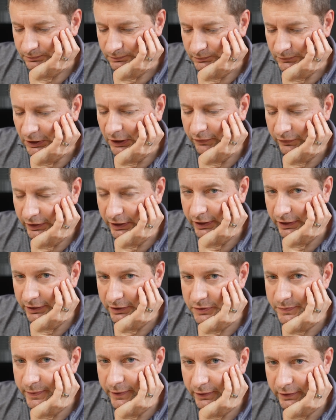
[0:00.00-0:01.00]
I've had an
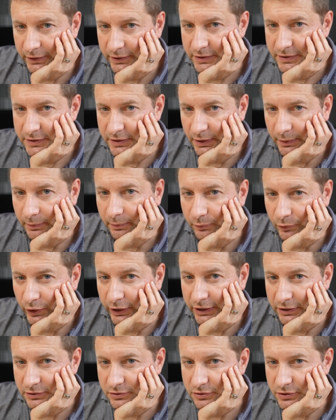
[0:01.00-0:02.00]
experience and I'm
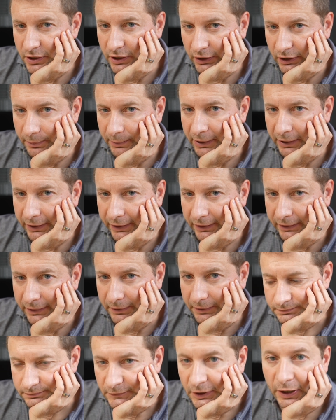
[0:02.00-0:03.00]
ready to talk about it.
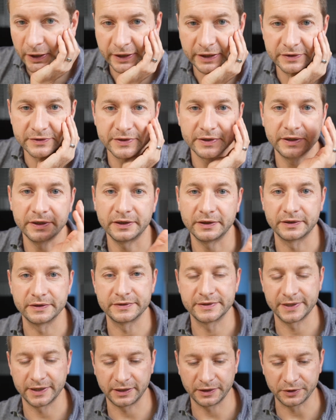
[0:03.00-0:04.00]
I can sit here and
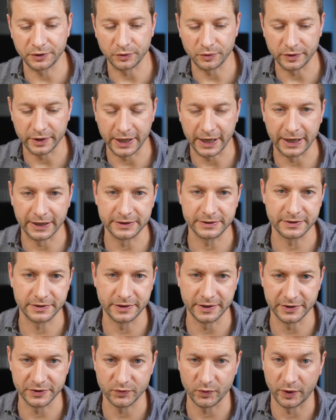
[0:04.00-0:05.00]
tell you that
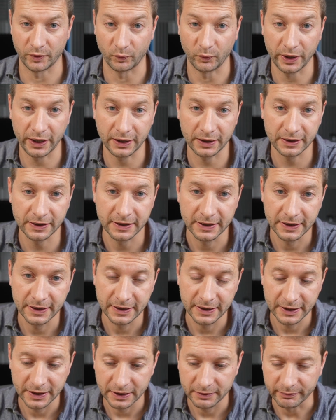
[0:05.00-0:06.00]
things went well,
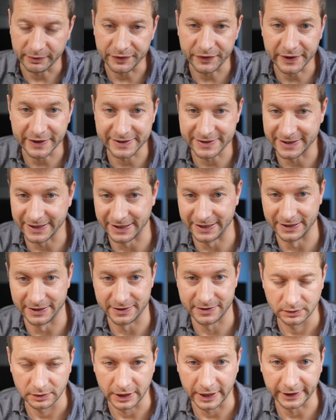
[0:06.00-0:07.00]
but things
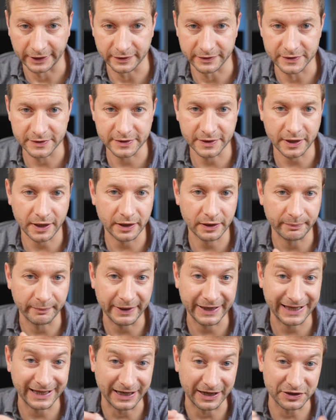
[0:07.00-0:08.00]
didn't. I can start
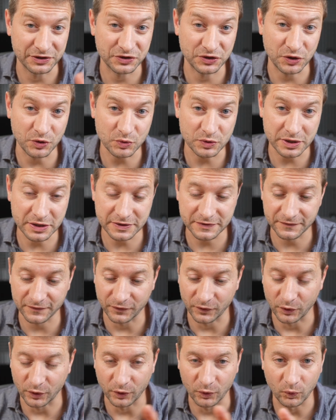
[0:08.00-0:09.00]
making excuses
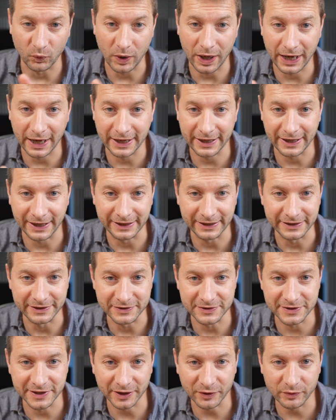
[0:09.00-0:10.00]
for why I didn't
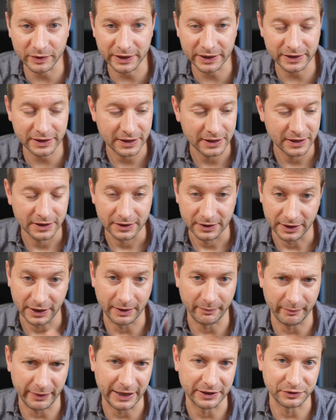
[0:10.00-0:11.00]
stick with it.
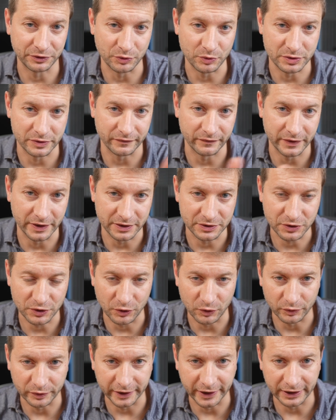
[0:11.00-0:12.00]
I'm back to using V S
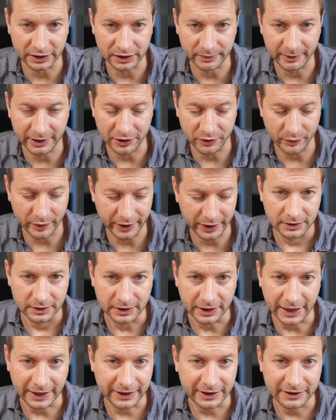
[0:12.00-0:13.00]
Code daily, by the way.
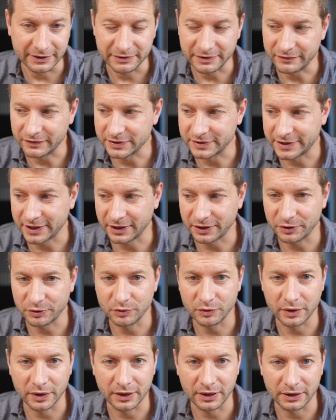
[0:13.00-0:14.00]
And I can even tell
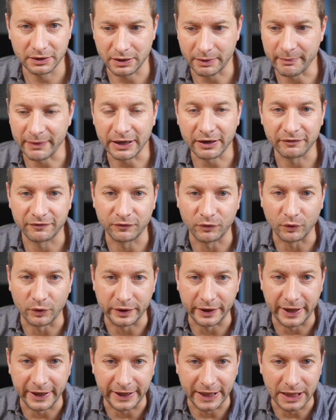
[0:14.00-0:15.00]
you uh, a metaphor
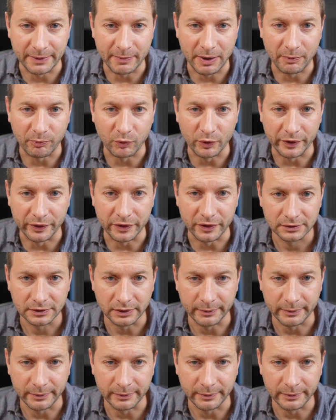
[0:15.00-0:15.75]
that I came up with.